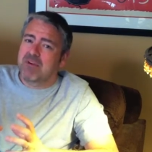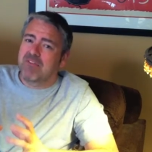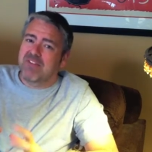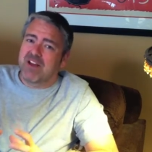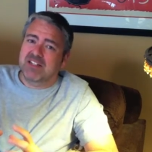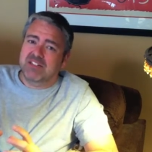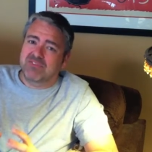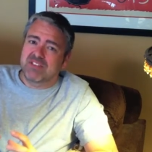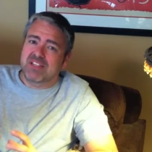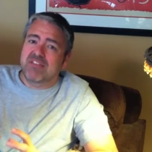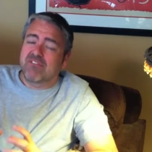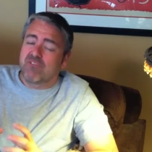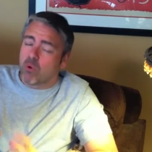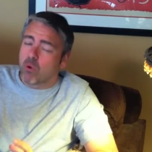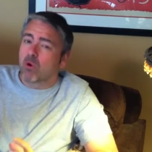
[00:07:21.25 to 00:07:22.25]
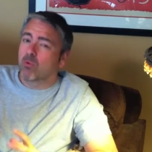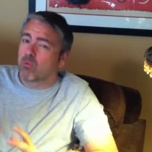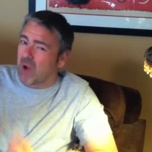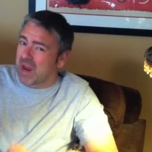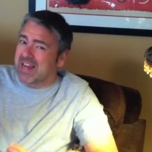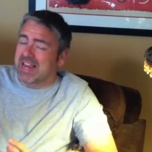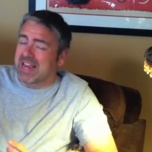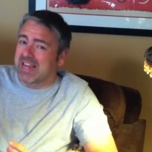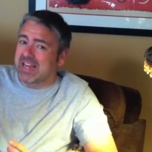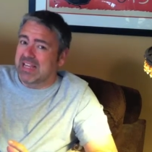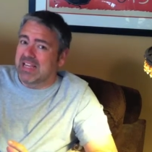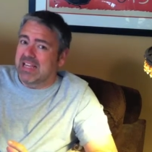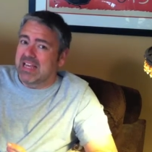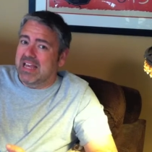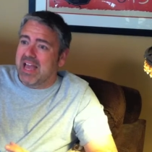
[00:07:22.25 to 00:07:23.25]
effectively for writing,
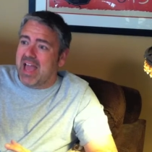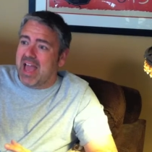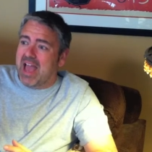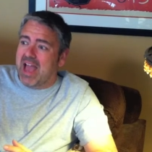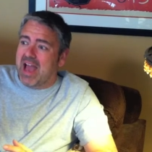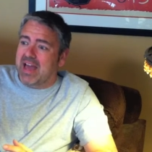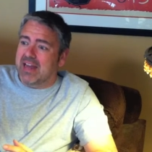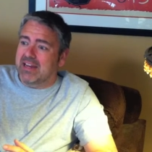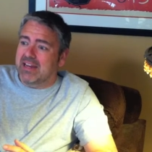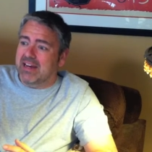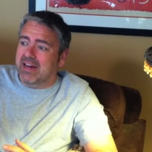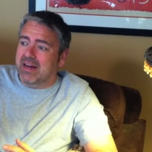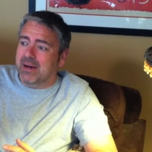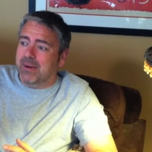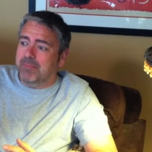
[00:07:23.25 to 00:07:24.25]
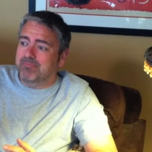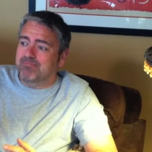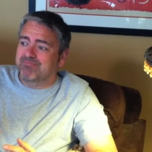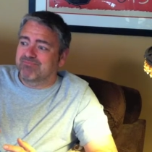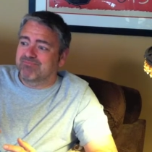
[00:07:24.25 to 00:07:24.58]
and um,